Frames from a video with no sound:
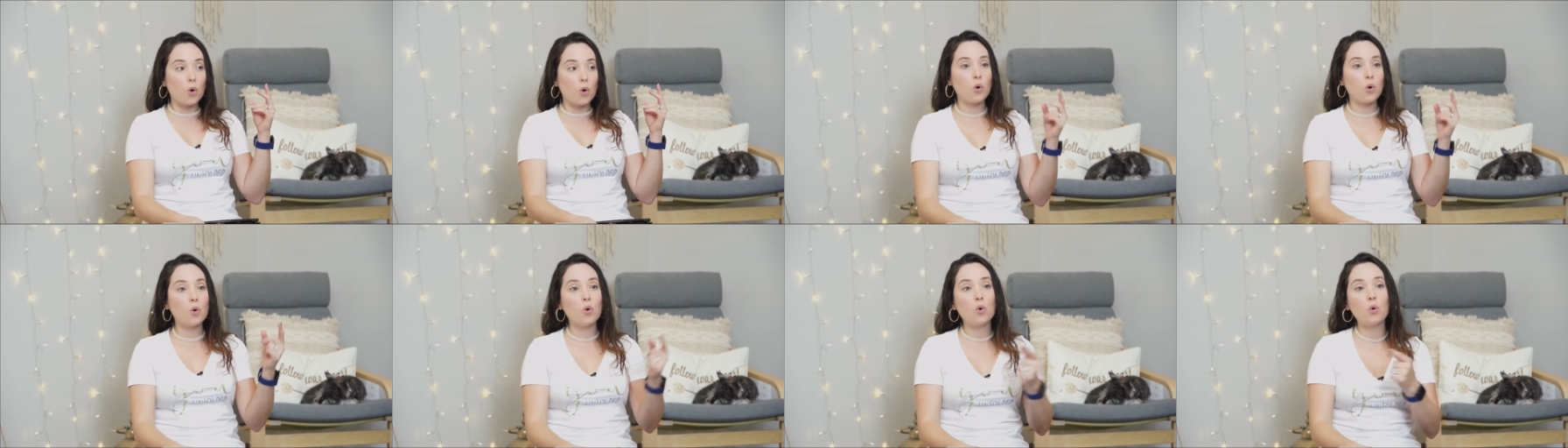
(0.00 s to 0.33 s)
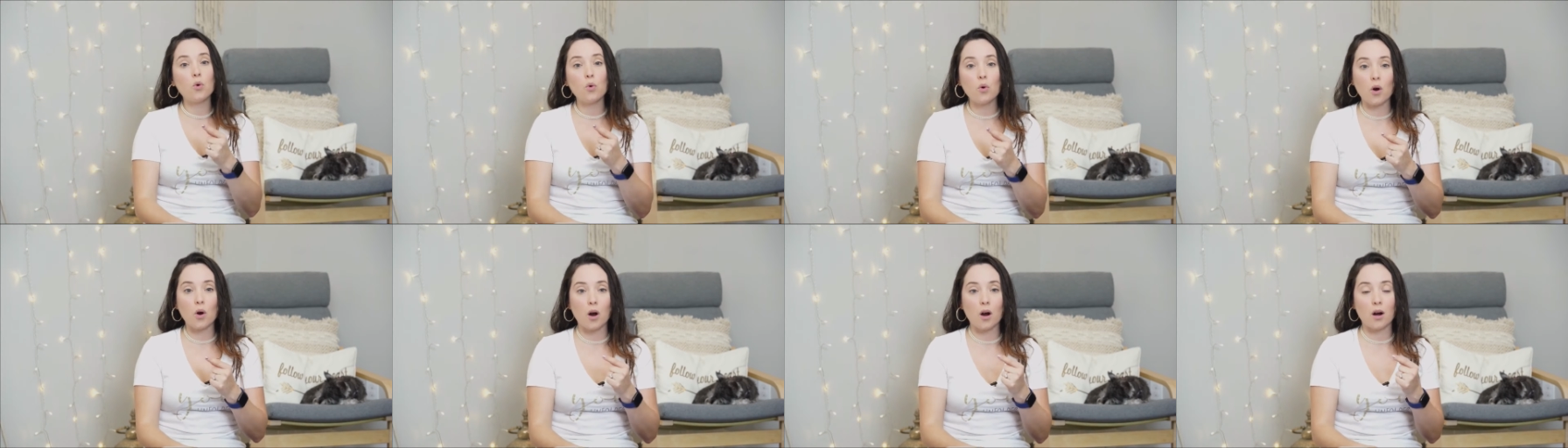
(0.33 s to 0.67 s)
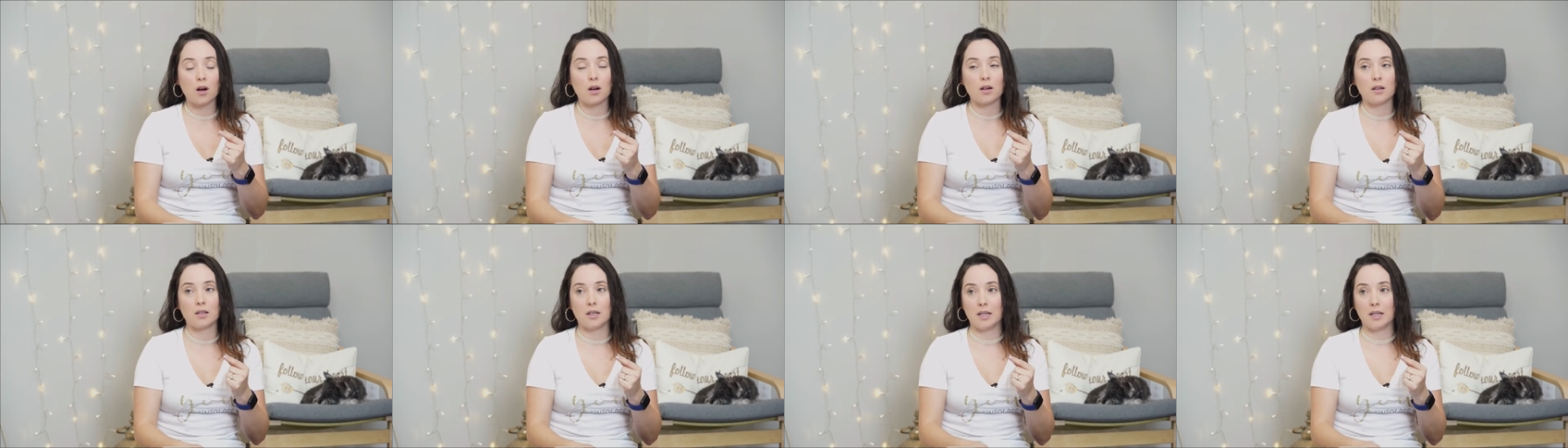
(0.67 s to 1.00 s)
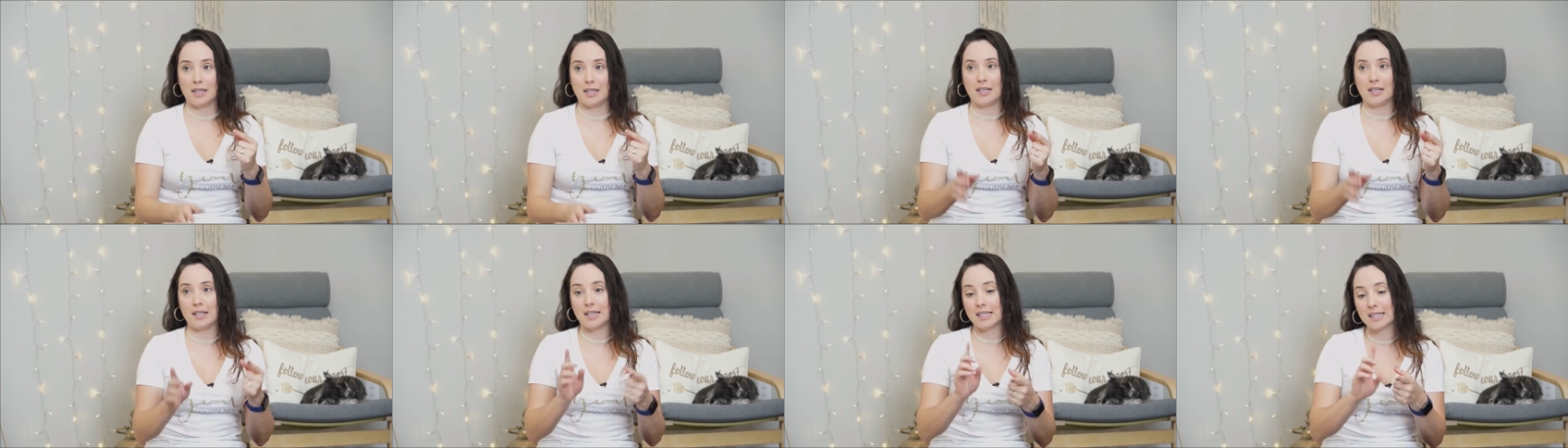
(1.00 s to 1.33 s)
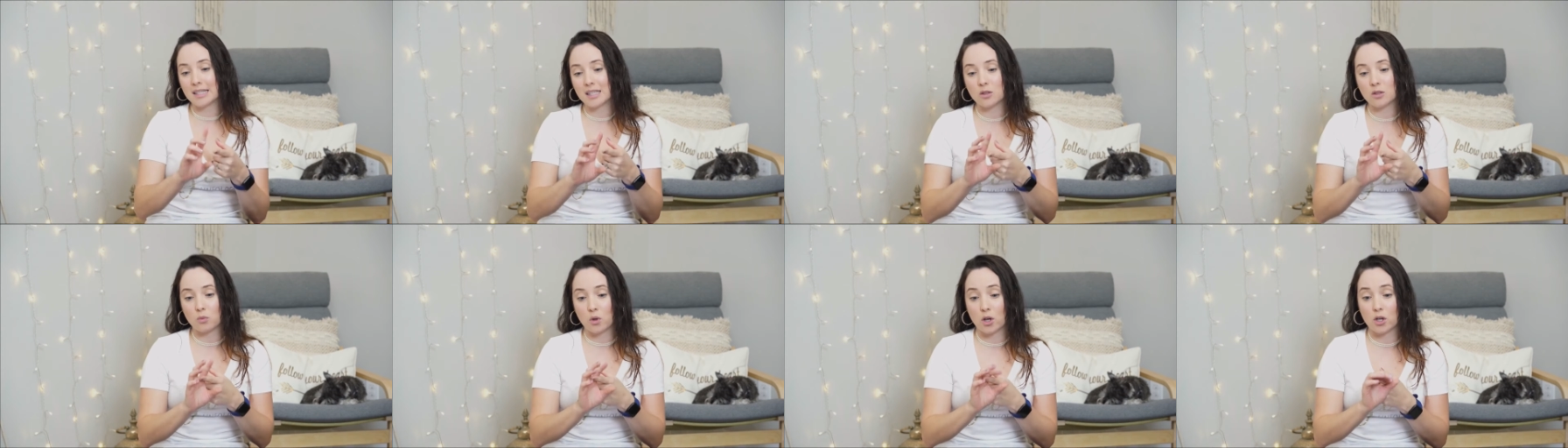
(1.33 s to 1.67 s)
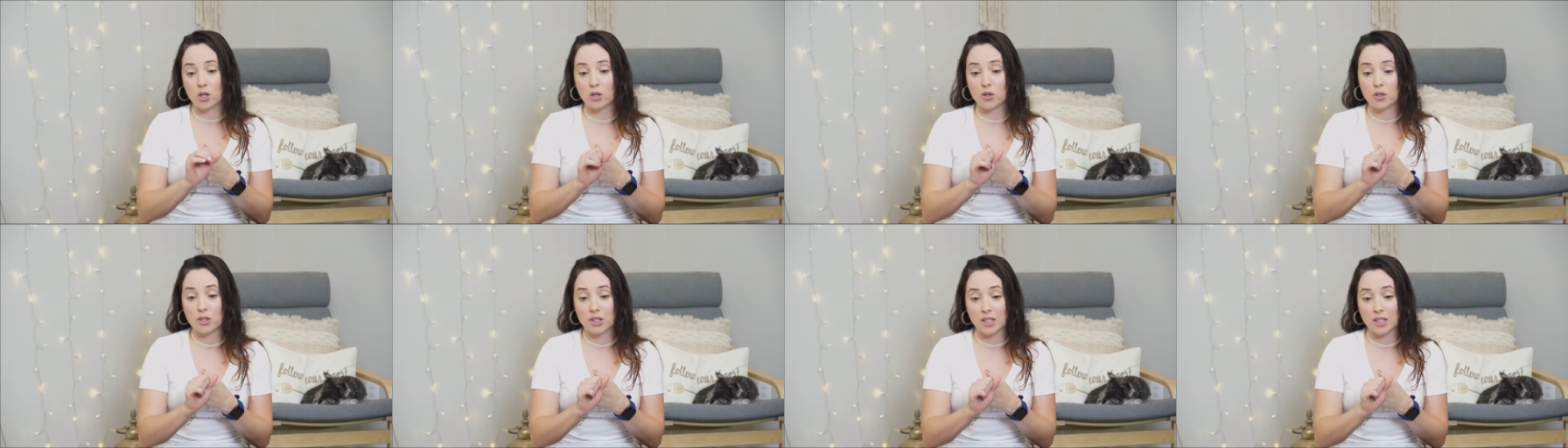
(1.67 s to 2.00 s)
who, and this is where
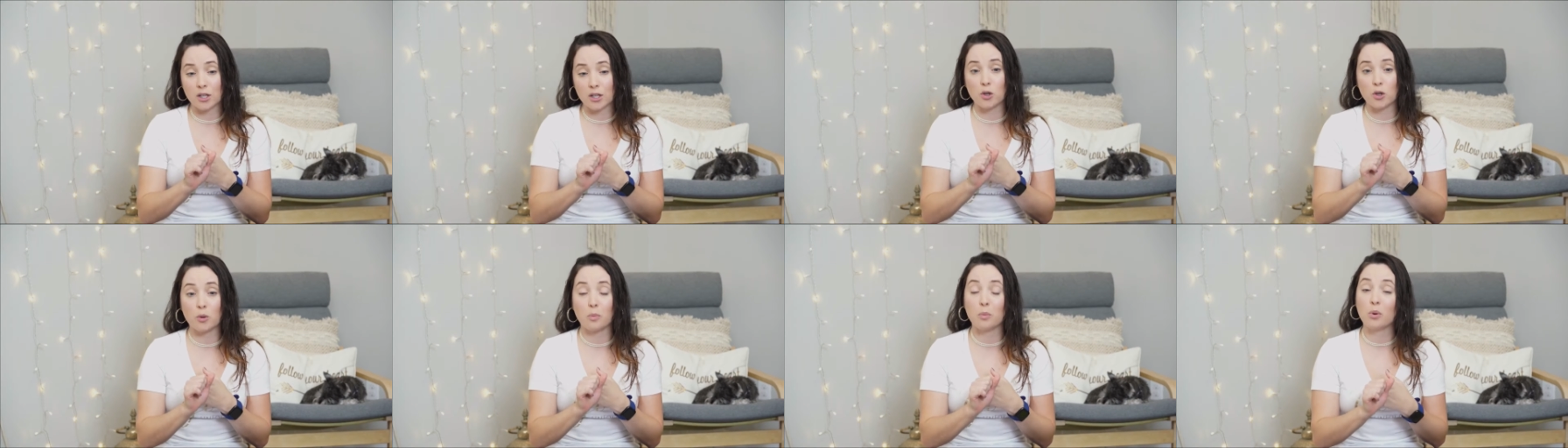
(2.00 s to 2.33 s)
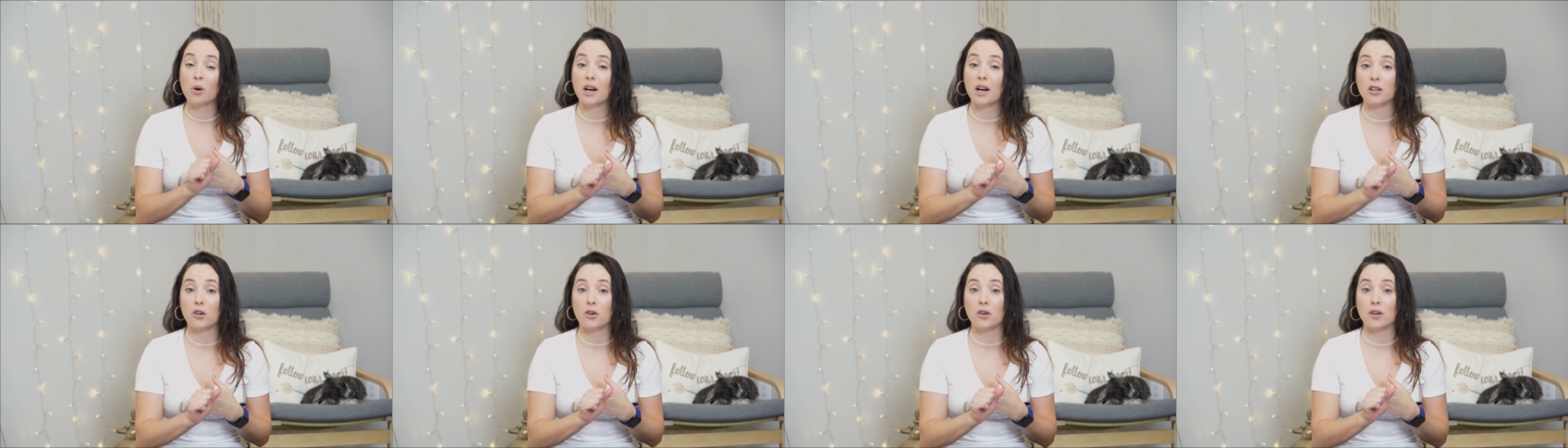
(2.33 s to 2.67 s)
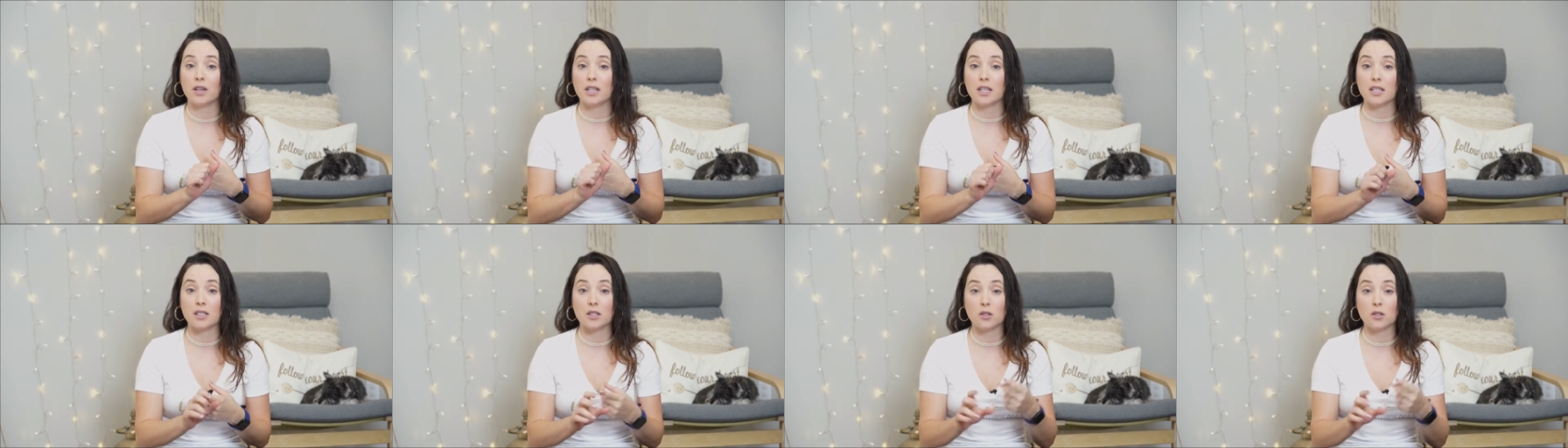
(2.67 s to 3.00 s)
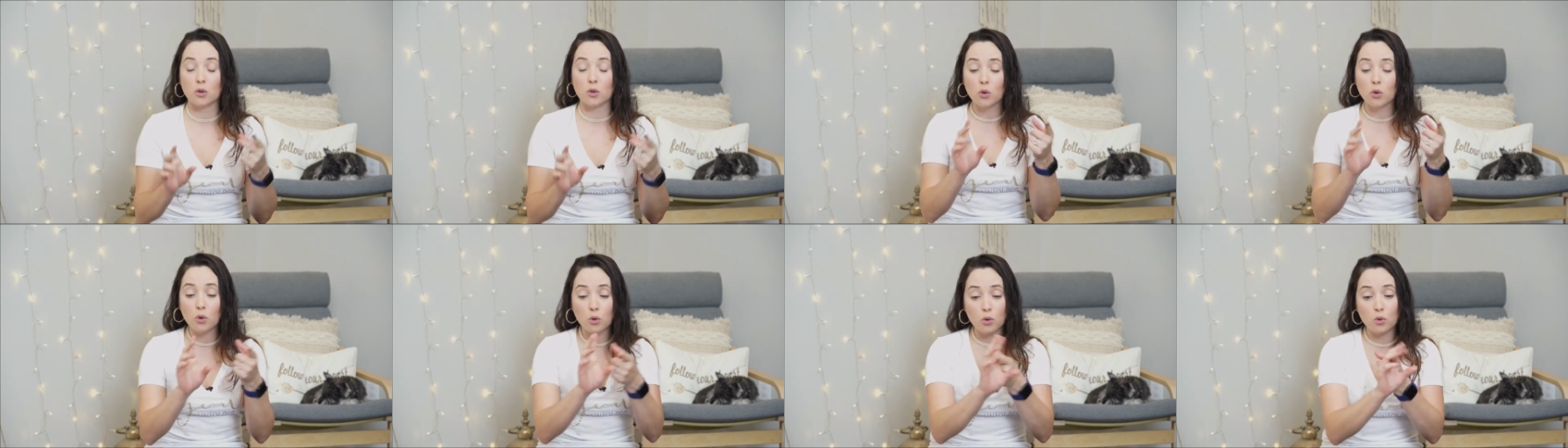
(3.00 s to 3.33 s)
you set your priorities.